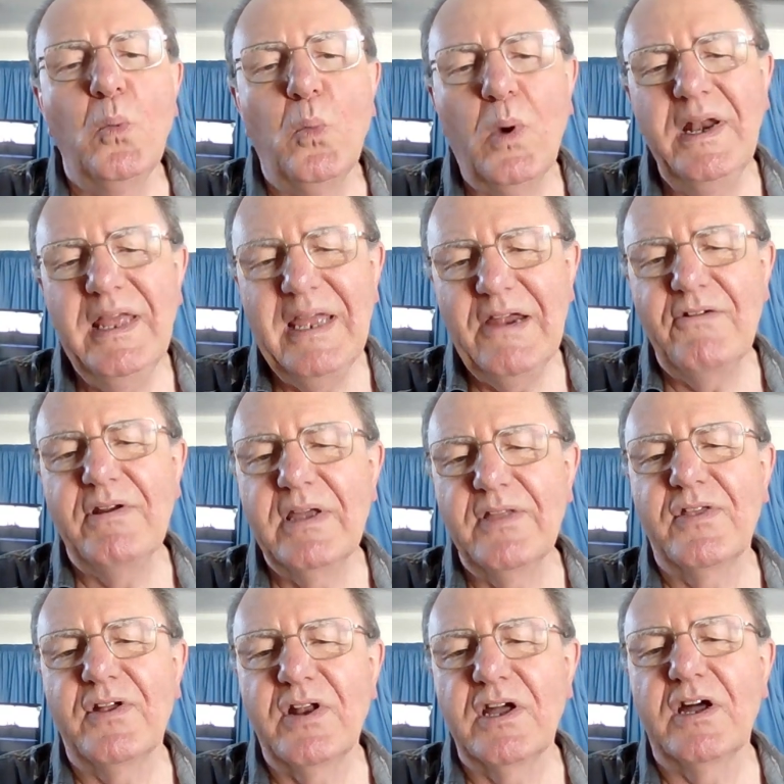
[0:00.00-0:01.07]
One area
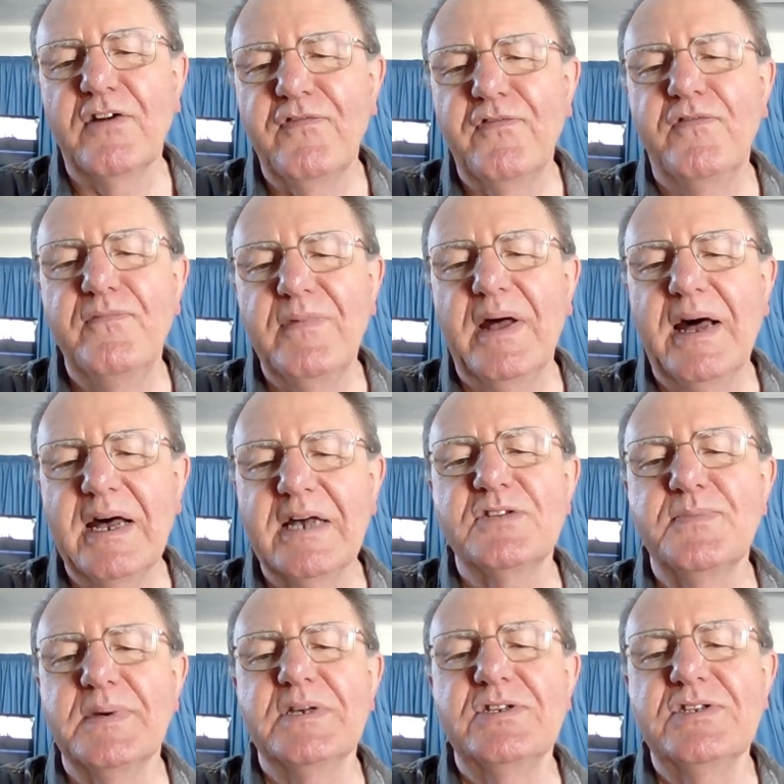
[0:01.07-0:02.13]
that I often
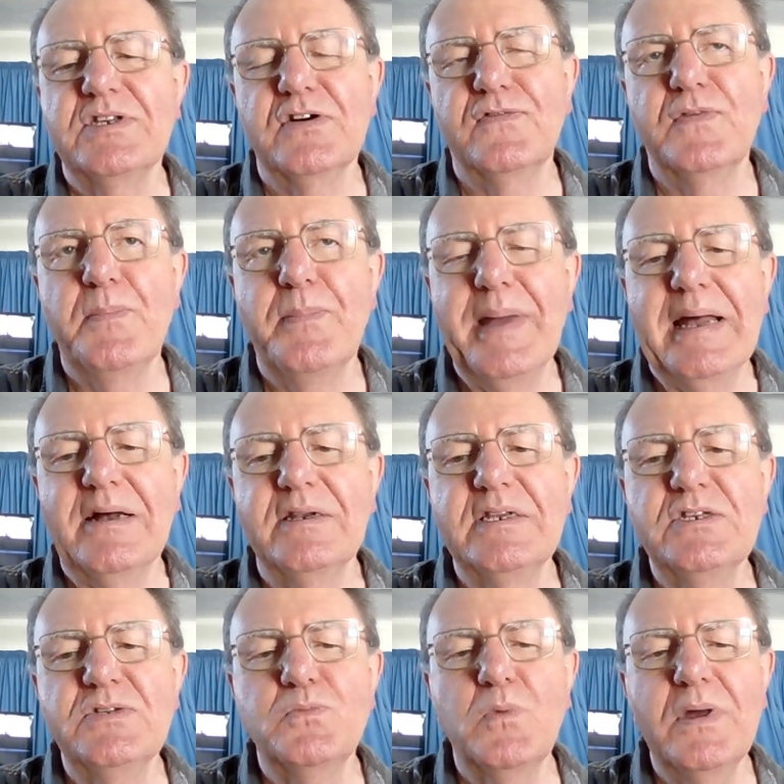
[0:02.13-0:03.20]
ask myself about
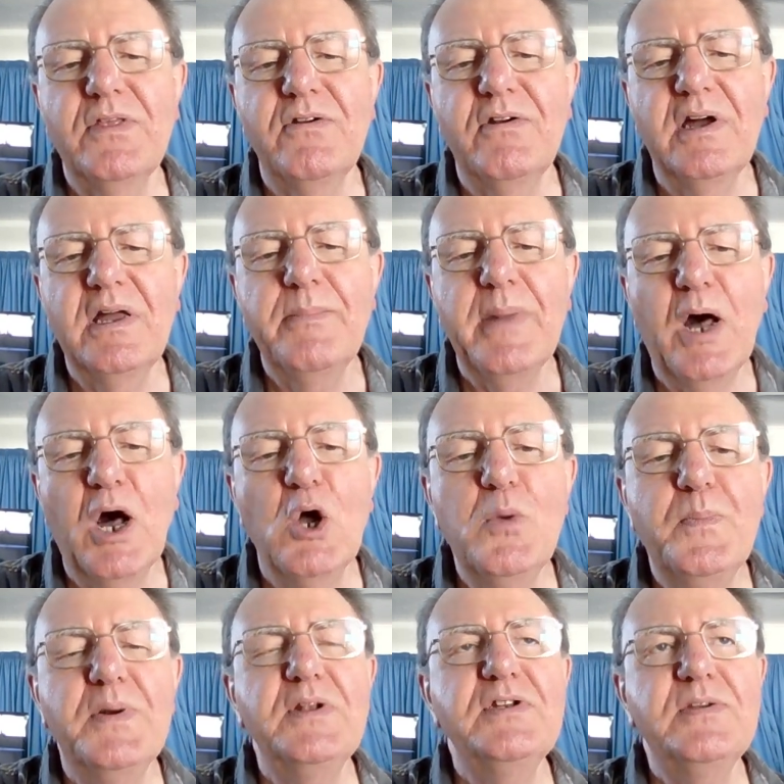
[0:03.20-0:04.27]
is whether I am
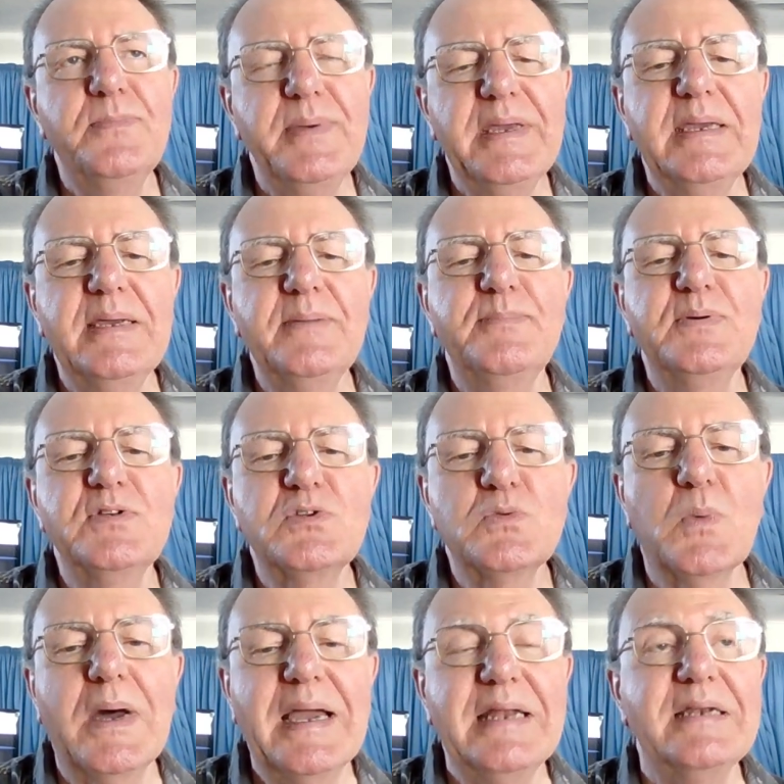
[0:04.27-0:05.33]
open to being
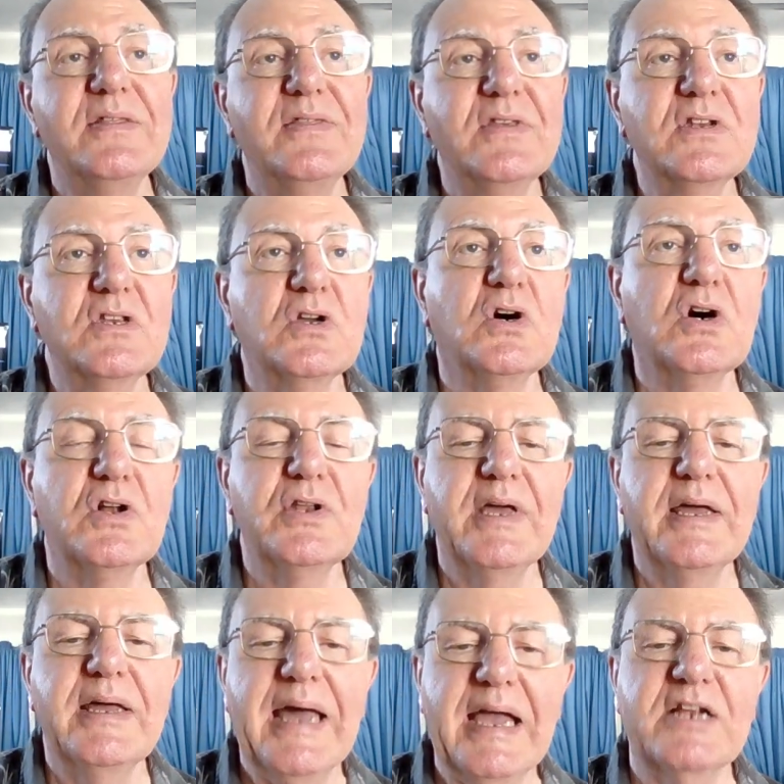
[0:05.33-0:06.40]
persuaded that God
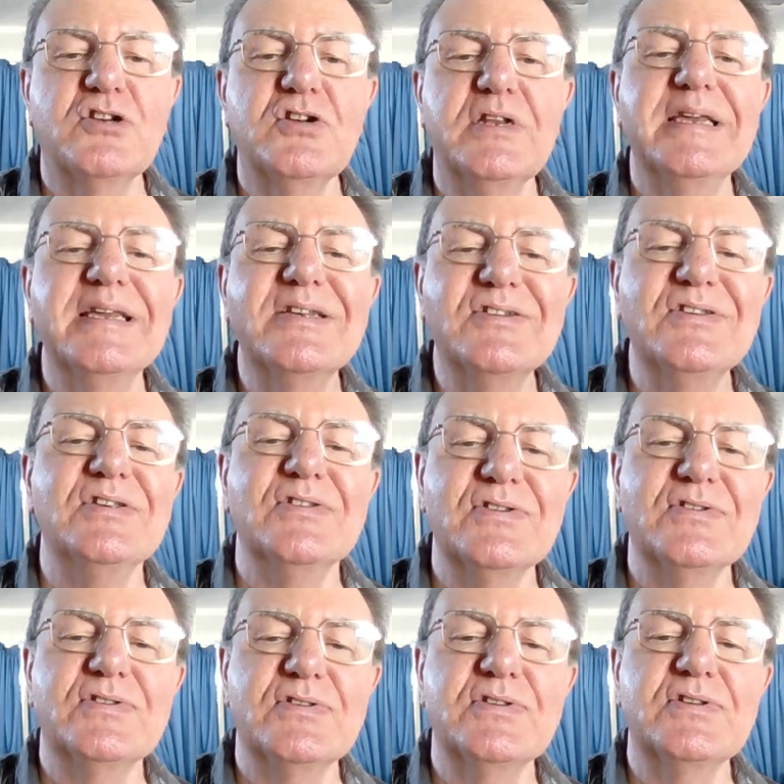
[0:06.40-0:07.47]
actually
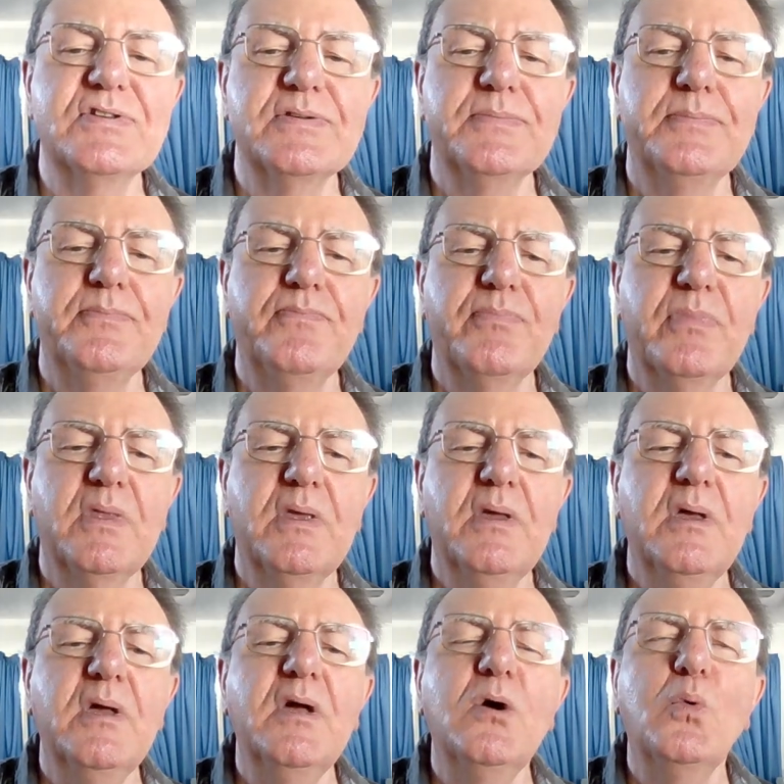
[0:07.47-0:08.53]
exists.
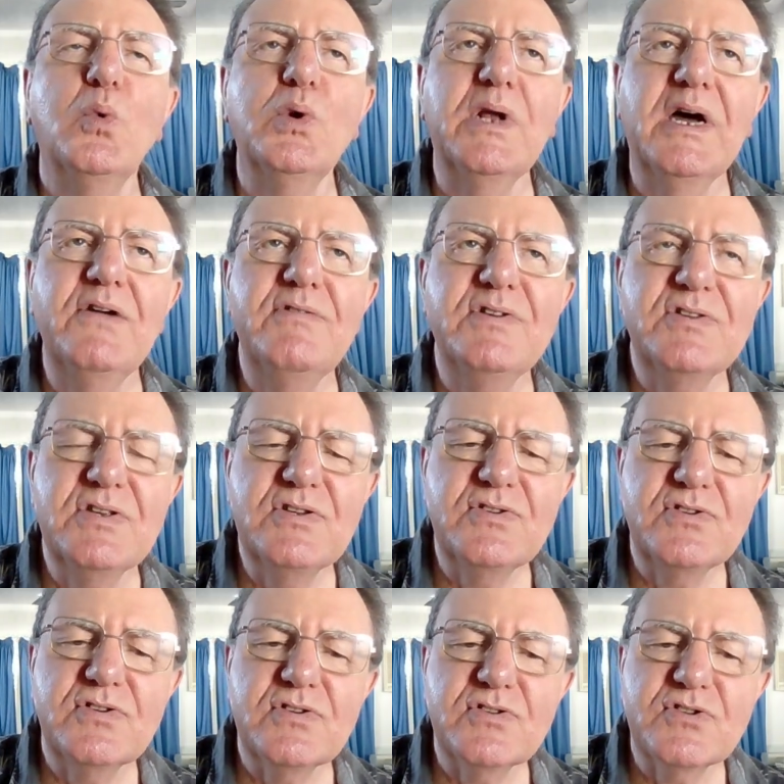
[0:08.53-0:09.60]
Would I
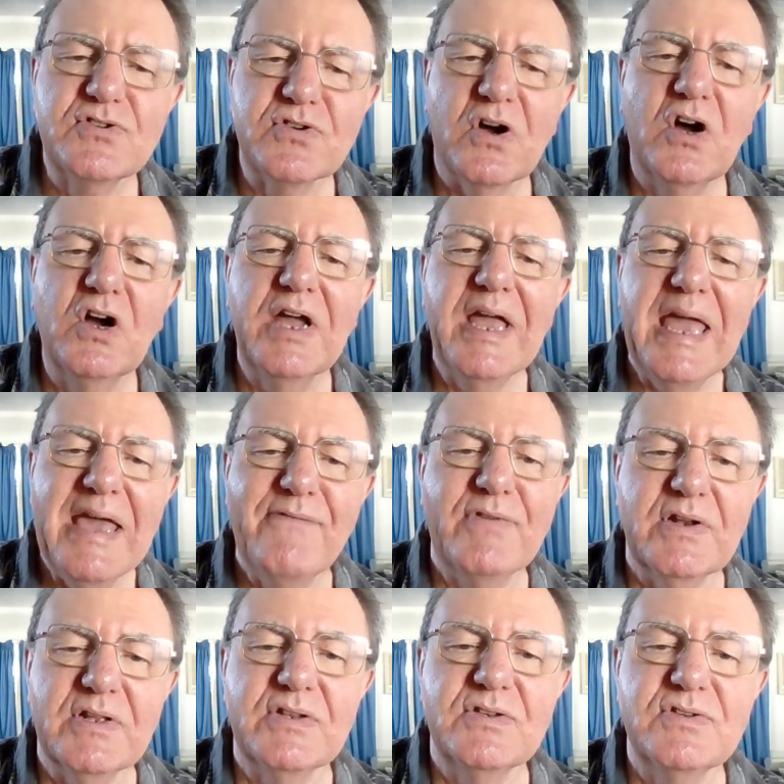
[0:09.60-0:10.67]
resist strong
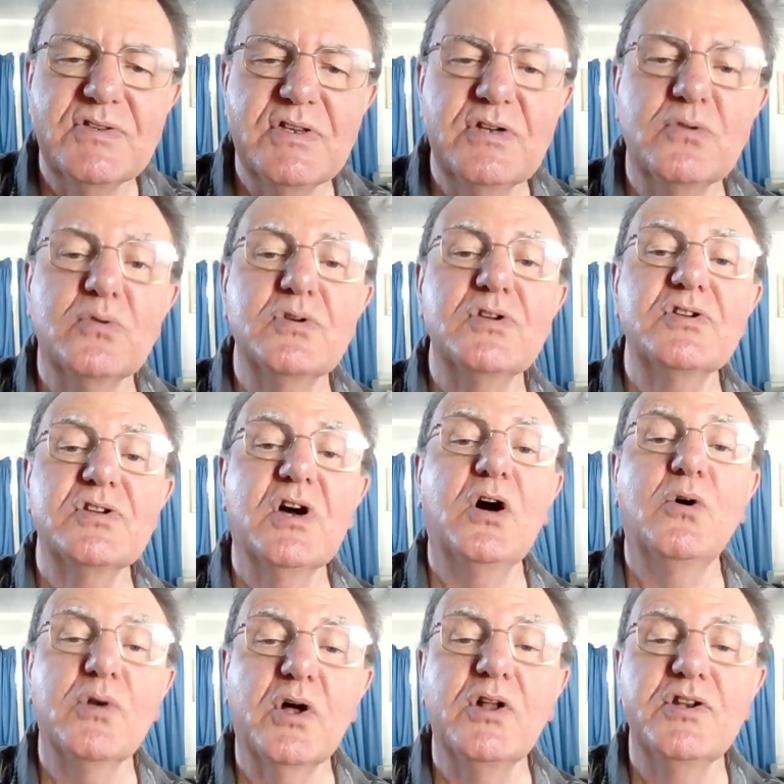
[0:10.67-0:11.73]
evidence in order to
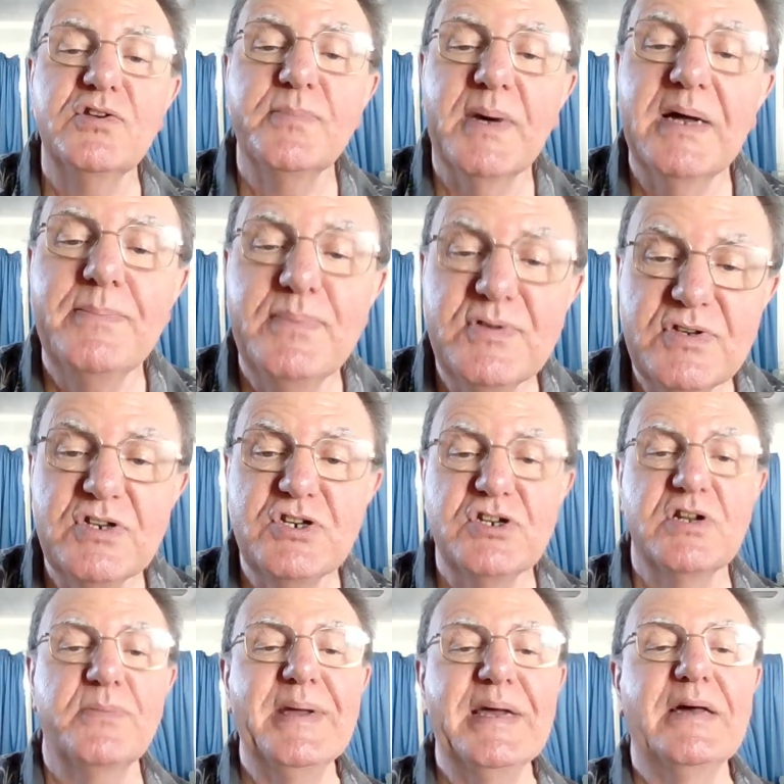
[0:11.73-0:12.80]
hold on to my
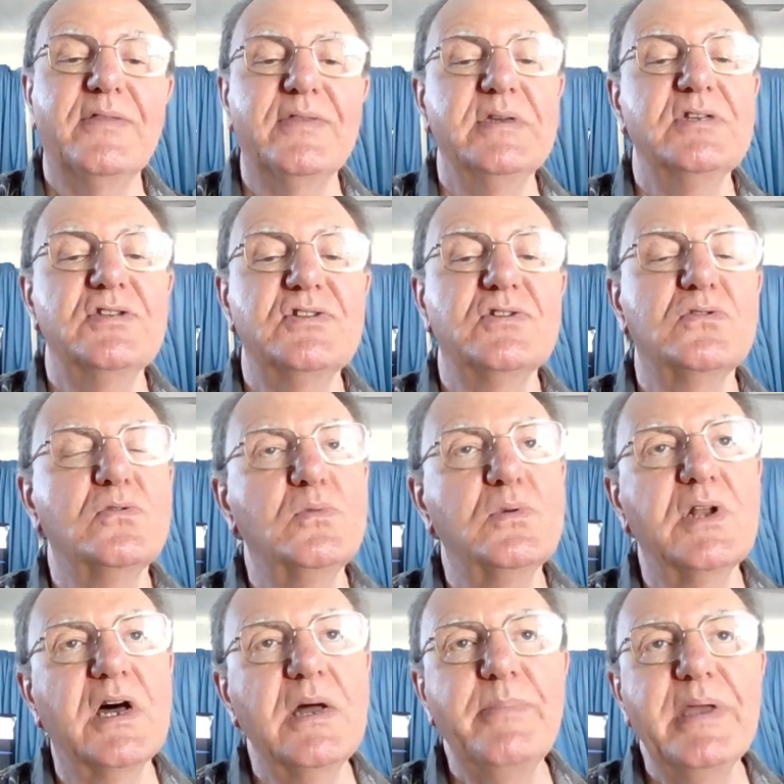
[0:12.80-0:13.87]
position about this, or
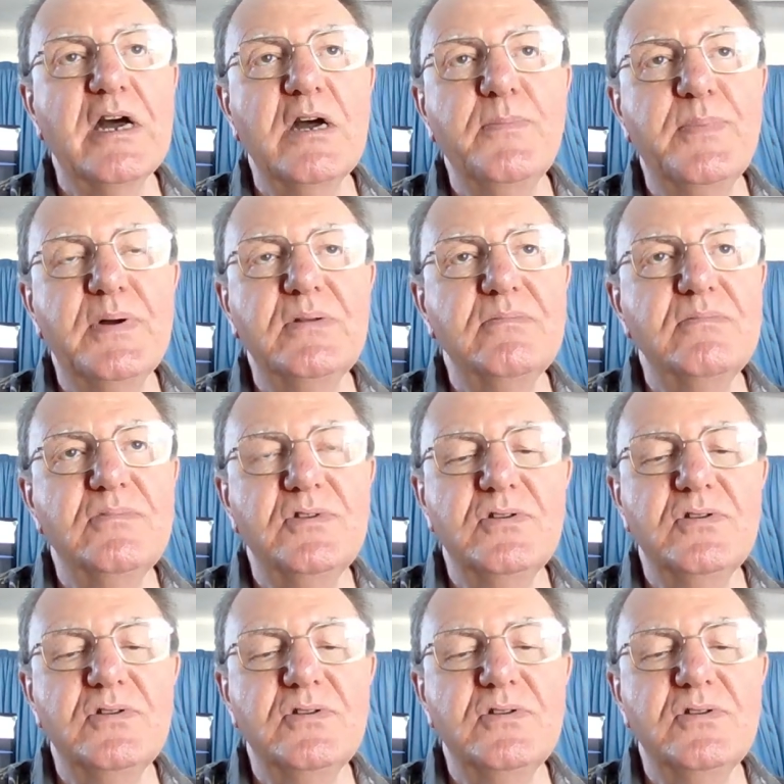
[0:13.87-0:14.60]
would I be open